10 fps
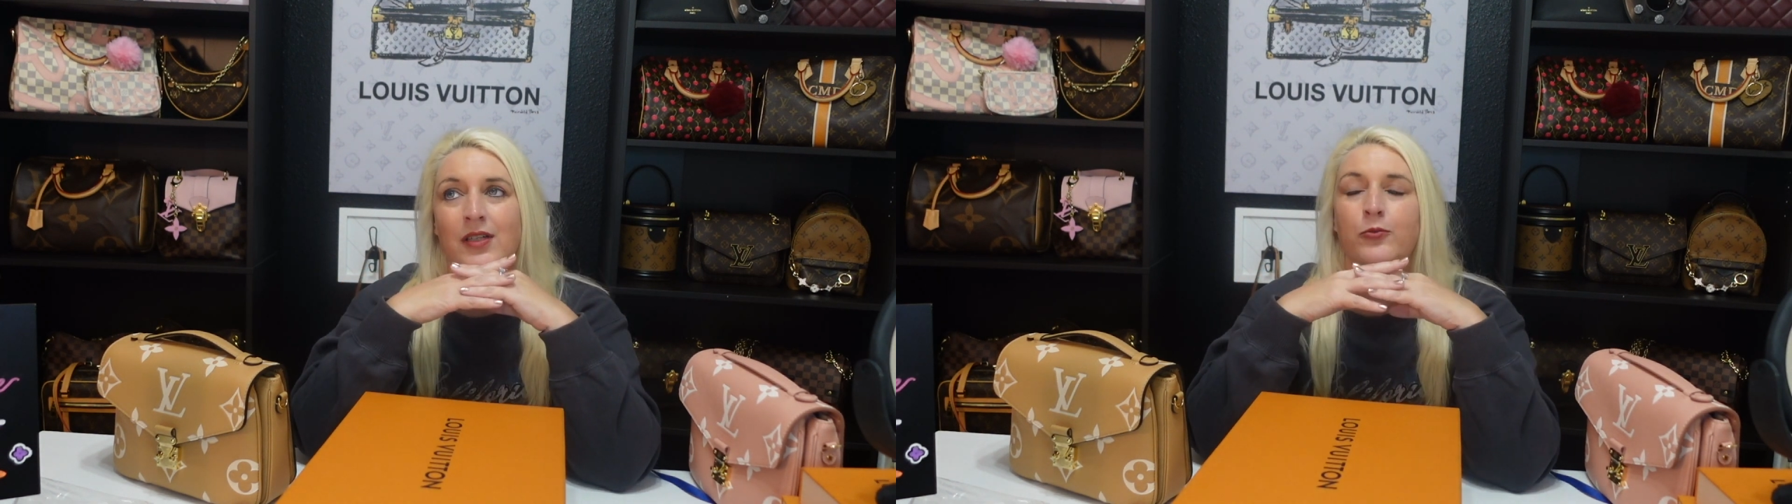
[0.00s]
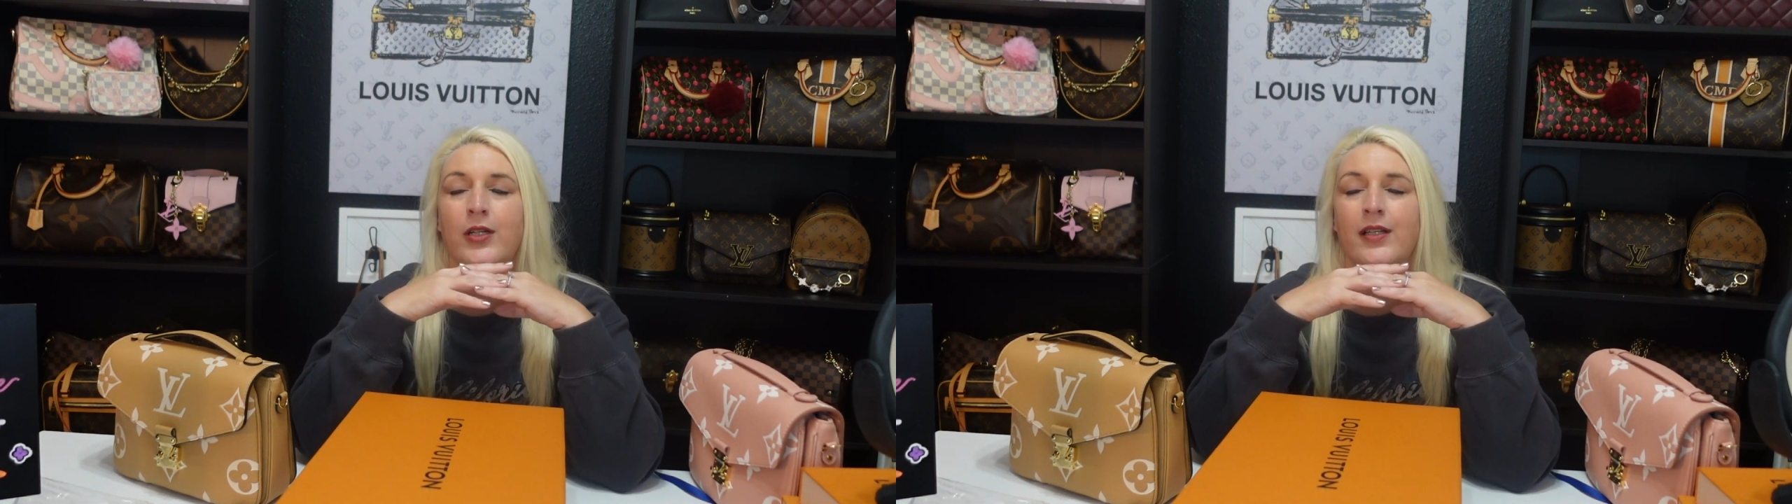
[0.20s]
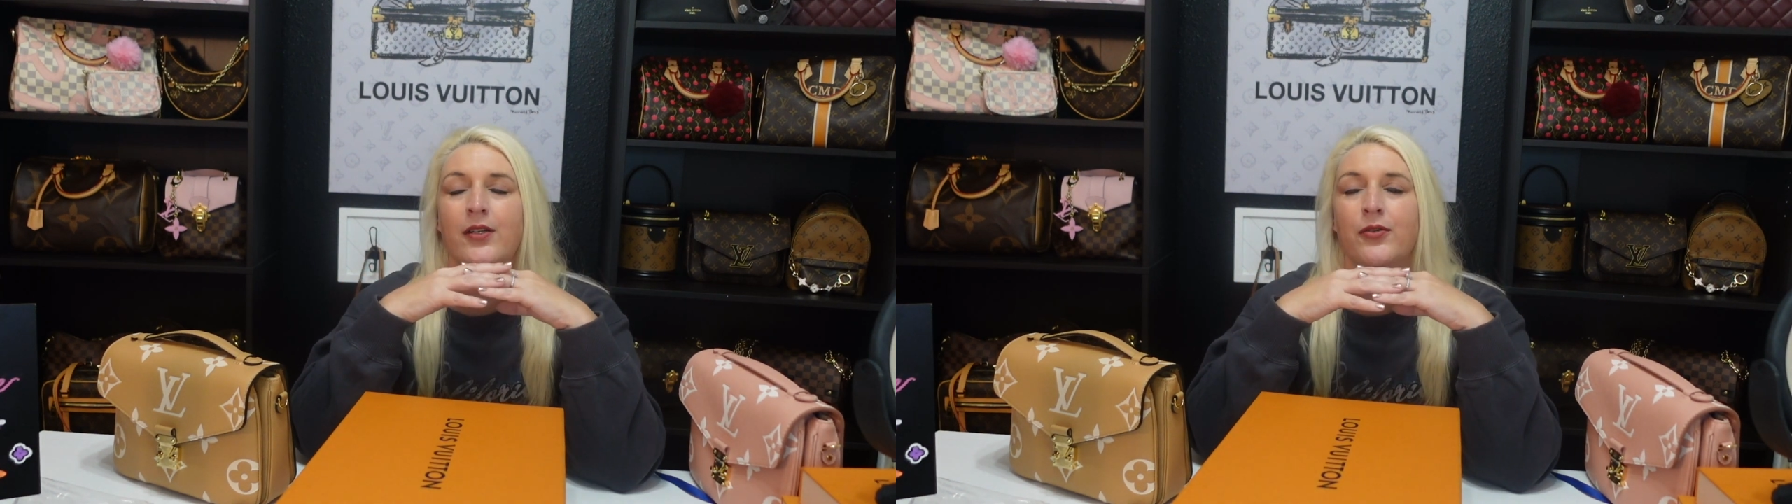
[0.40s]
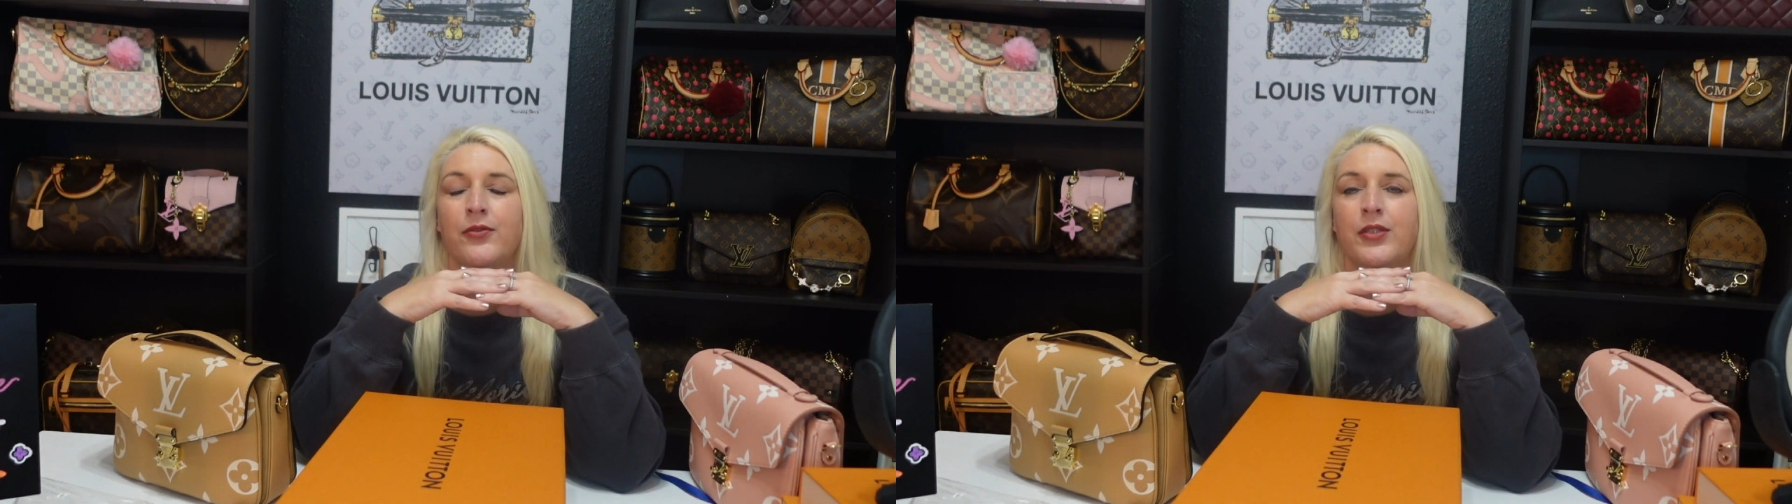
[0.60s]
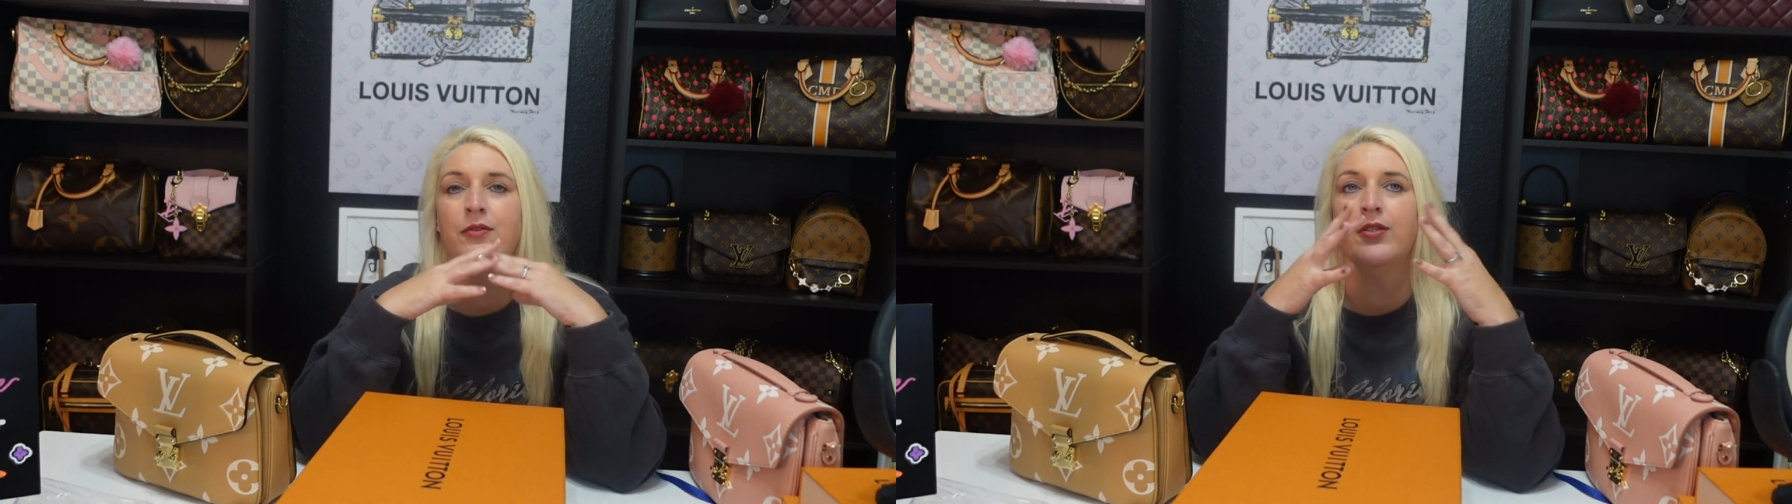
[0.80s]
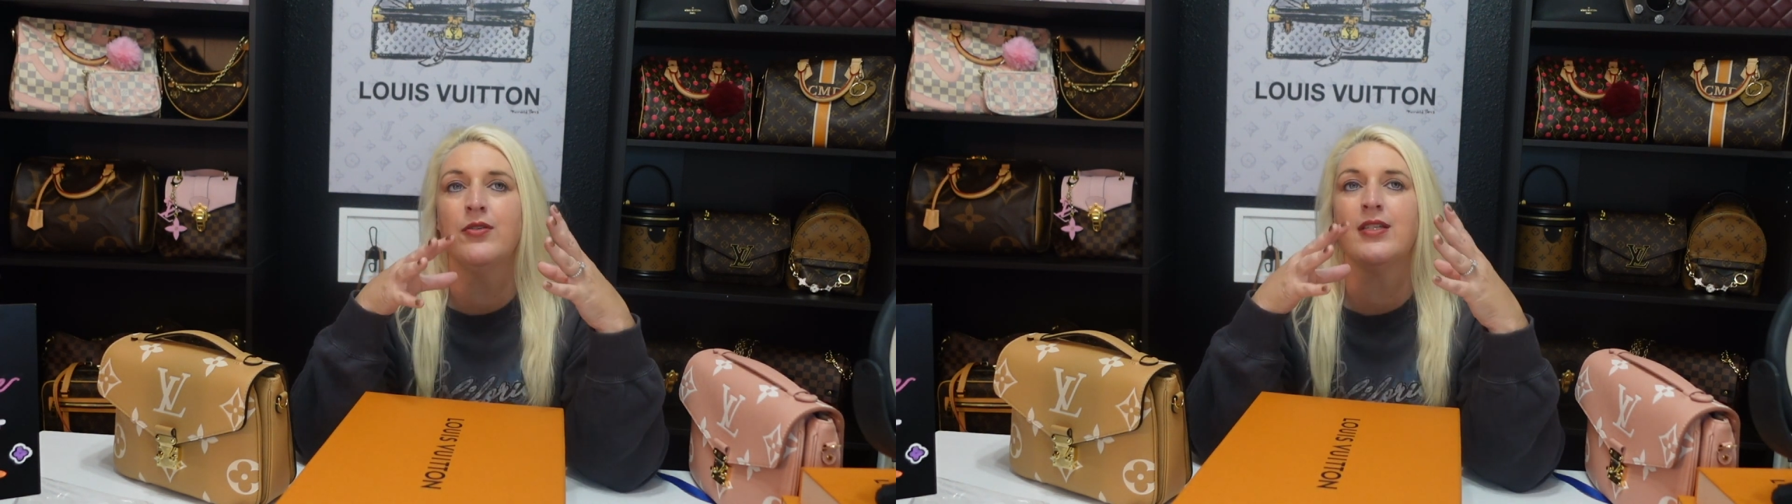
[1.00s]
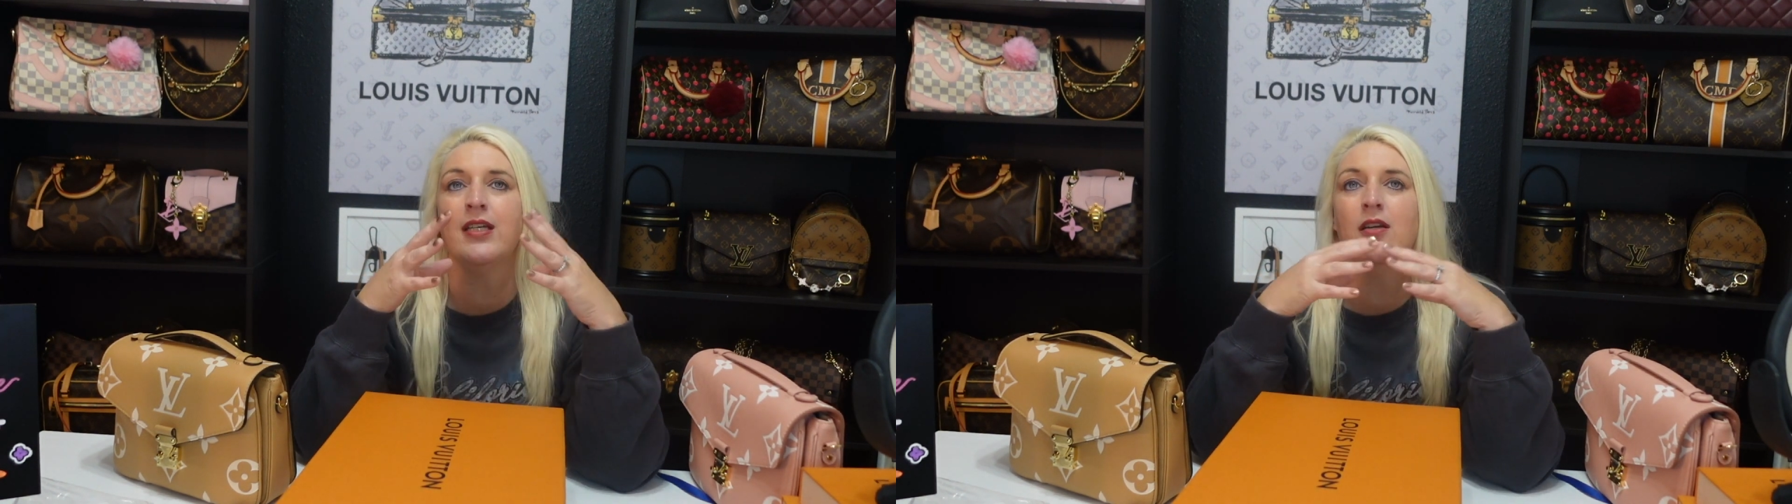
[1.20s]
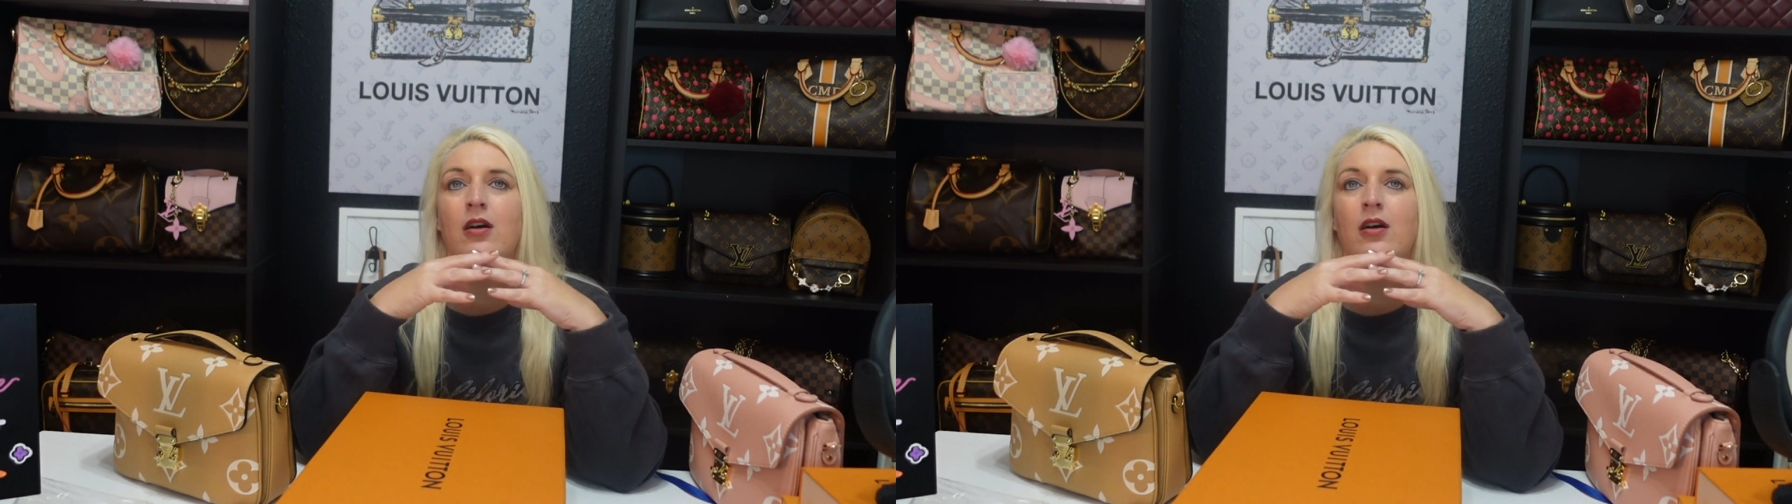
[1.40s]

what little you do see